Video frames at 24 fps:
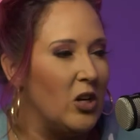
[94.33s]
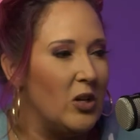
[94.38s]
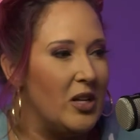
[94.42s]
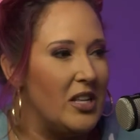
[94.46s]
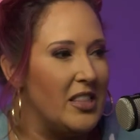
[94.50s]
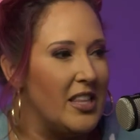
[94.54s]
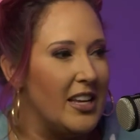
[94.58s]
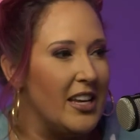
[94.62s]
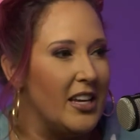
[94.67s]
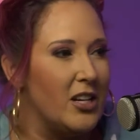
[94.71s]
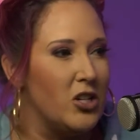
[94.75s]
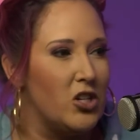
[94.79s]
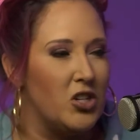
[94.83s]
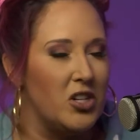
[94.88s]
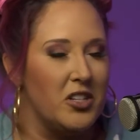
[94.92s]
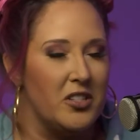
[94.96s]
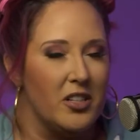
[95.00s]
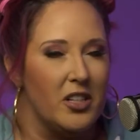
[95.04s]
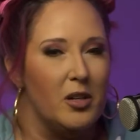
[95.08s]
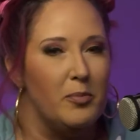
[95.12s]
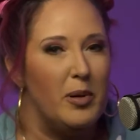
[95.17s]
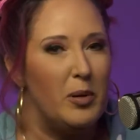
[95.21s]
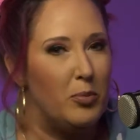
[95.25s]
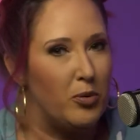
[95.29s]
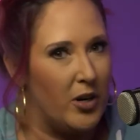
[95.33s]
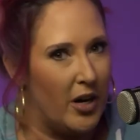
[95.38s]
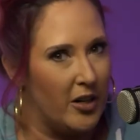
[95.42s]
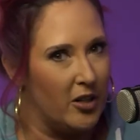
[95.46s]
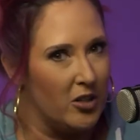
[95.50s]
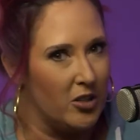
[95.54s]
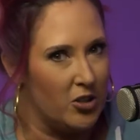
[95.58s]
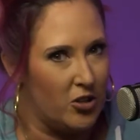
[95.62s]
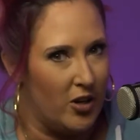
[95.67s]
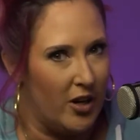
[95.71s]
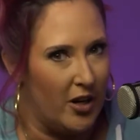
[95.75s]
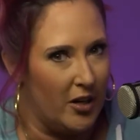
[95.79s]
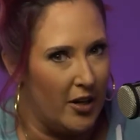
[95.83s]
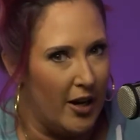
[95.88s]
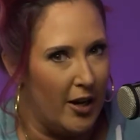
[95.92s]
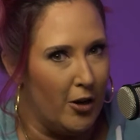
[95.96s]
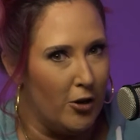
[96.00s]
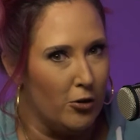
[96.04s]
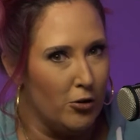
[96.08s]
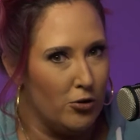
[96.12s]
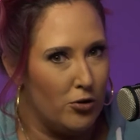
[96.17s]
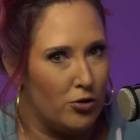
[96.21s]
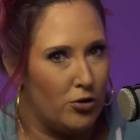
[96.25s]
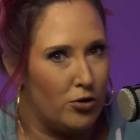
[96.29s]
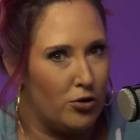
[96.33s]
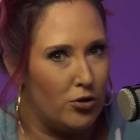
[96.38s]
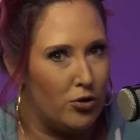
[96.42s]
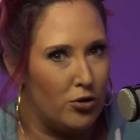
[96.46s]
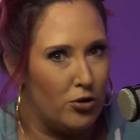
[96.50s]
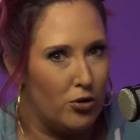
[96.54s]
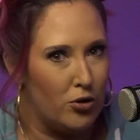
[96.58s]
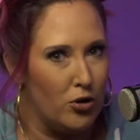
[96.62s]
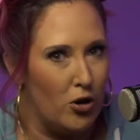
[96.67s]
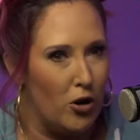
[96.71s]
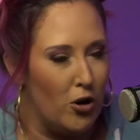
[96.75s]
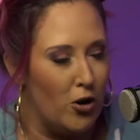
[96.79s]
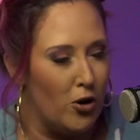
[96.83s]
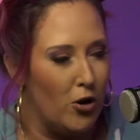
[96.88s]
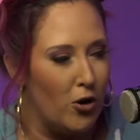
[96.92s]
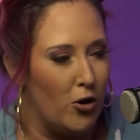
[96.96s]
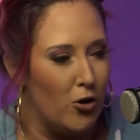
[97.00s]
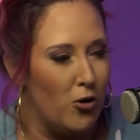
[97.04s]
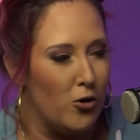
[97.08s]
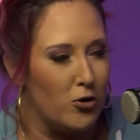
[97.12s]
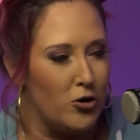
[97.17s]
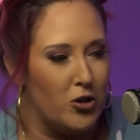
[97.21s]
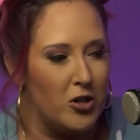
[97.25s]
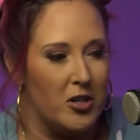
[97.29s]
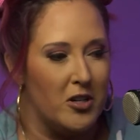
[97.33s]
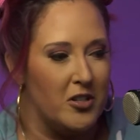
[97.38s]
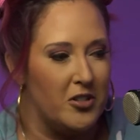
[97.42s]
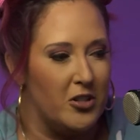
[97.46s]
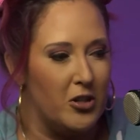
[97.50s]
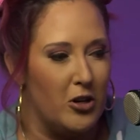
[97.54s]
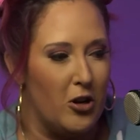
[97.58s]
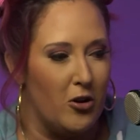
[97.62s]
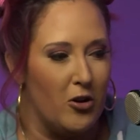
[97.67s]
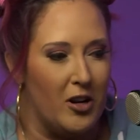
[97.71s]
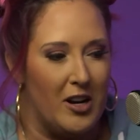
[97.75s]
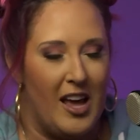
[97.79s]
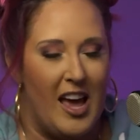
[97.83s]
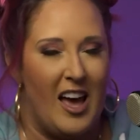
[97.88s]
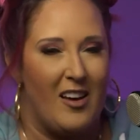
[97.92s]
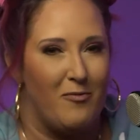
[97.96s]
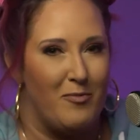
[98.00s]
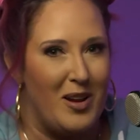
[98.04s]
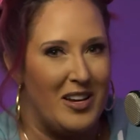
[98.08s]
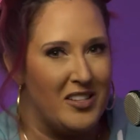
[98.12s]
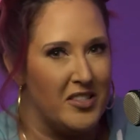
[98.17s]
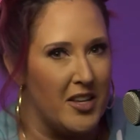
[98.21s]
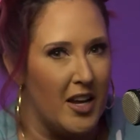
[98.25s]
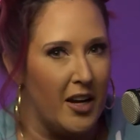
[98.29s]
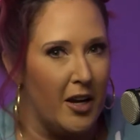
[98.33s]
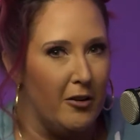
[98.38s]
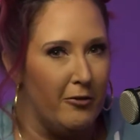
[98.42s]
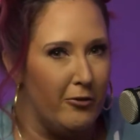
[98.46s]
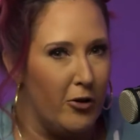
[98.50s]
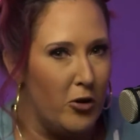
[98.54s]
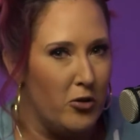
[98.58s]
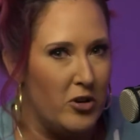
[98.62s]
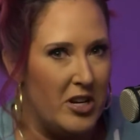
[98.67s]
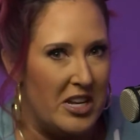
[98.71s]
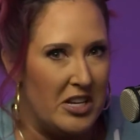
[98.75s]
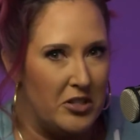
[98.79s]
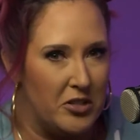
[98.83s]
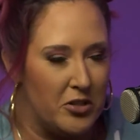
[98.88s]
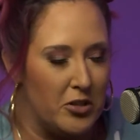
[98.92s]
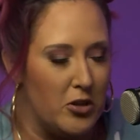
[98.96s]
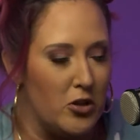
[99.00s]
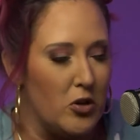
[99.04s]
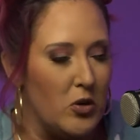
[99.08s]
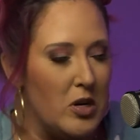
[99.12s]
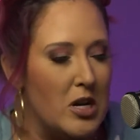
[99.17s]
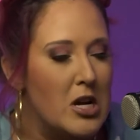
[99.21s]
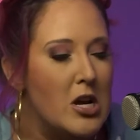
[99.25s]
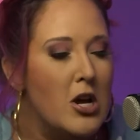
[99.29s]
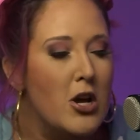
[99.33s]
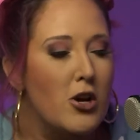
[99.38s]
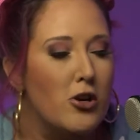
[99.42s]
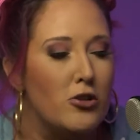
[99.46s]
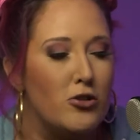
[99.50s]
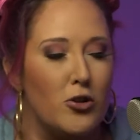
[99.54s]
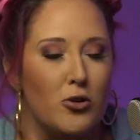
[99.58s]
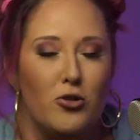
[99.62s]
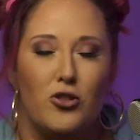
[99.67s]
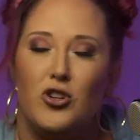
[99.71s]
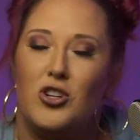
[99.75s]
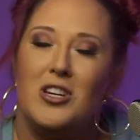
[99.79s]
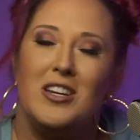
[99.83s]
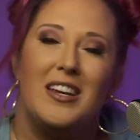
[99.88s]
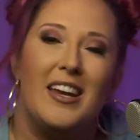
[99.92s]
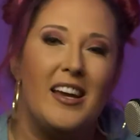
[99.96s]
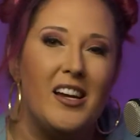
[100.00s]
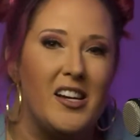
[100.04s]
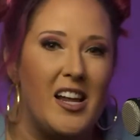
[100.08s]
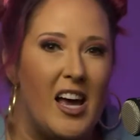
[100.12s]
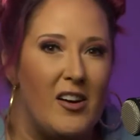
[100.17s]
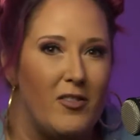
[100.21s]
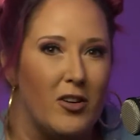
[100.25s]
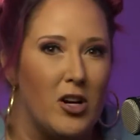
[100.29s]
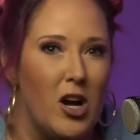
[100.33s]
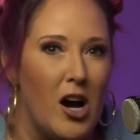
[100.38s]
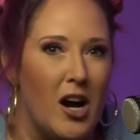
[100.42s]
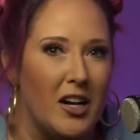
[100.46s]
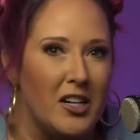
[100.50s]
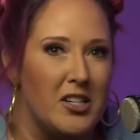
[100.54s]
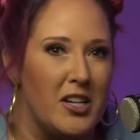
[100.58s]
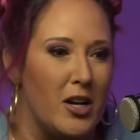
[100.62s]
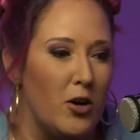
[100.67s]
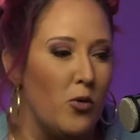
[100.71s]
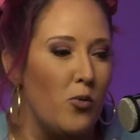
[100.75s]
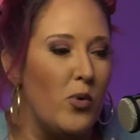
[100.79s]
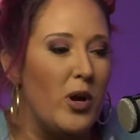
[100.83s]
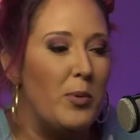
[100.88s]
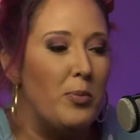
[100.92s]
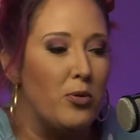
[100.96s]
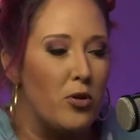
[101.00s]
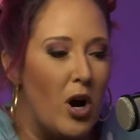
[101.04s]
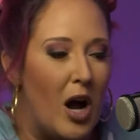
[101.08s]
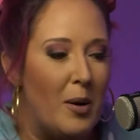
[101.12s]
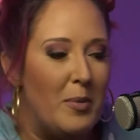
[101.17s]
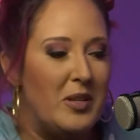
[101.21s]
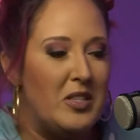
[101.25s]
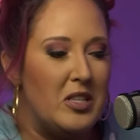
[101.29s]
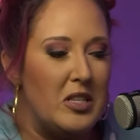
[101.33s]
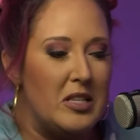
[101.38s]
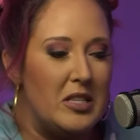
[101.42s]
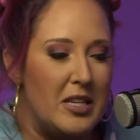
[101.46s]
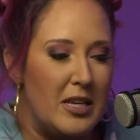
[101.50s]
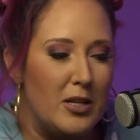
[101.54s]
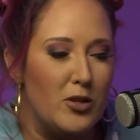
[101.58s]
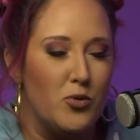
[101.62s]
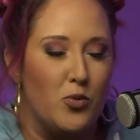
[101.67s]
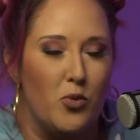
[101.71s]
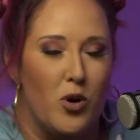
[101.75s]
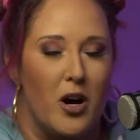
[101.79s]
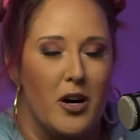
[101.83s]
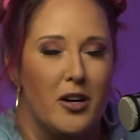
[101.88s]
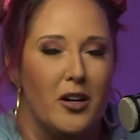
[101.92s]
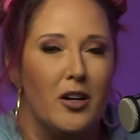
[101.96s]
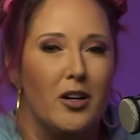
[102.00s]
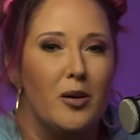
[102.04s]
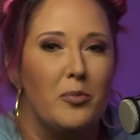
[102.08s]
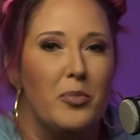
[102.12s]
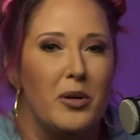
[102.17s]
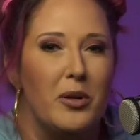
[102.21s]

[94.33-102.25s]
thing is she's a little bit preggers right now. So she's, going to have my second faux niece soon. So she can't have a cocktail. We promise this is water, but I